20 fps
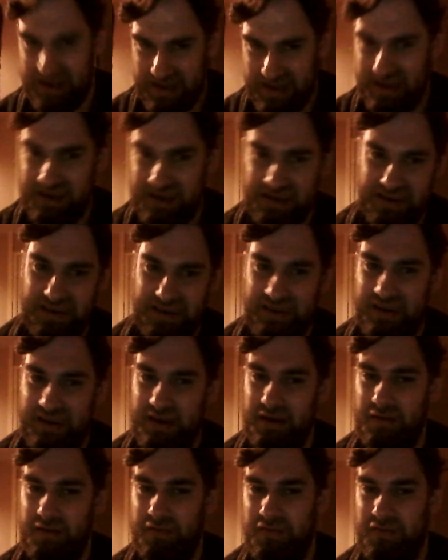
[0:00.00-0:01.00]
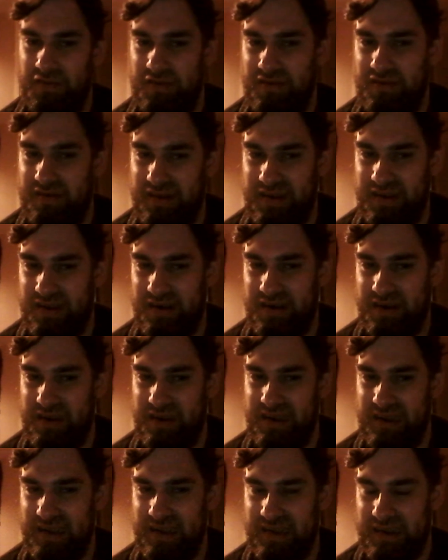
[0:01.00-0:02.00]
they just go through to
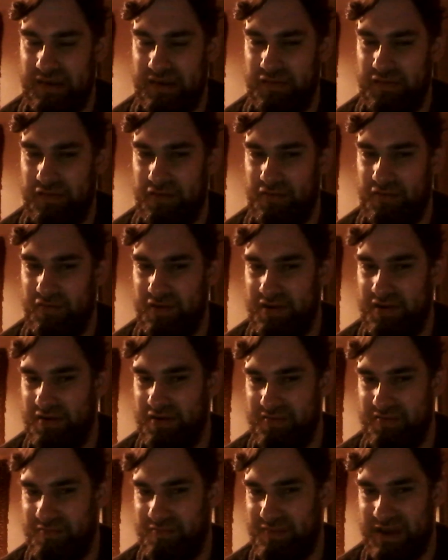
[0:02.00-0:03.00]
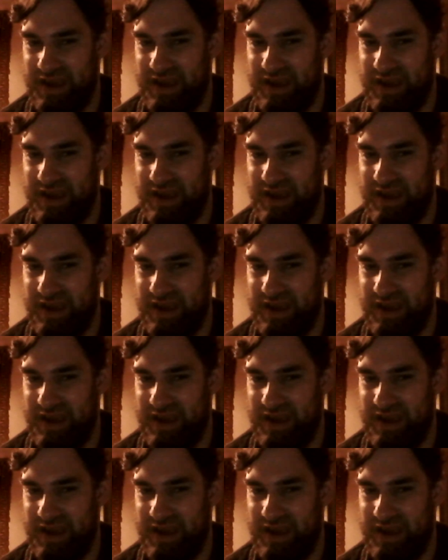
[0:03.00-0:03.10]
like this other room,